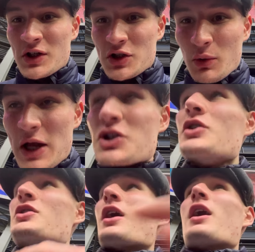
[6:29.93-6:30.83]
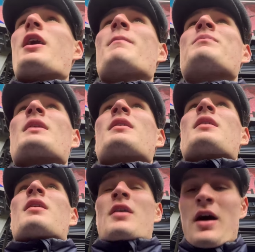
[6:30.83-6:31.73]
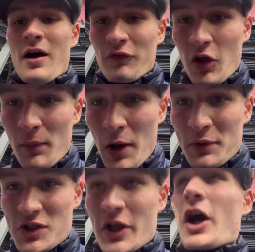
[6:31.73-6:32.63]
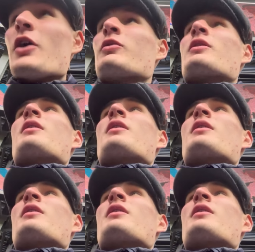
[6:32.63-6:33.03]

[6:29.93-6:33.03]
situation um, a few moments ago.